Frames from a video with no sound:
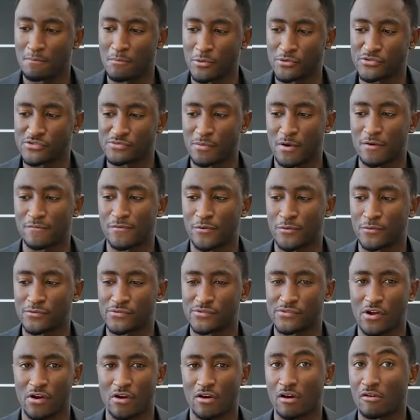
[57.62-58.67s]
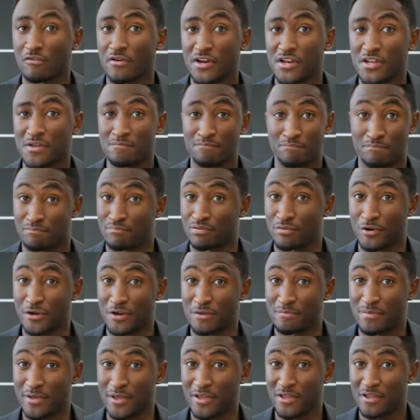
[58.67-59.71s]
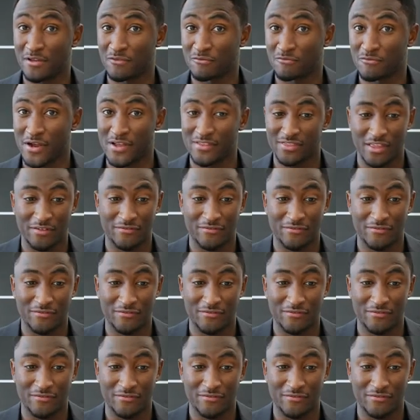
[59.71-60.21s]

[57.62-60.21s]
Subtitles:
most smartphones are already pretty big, right?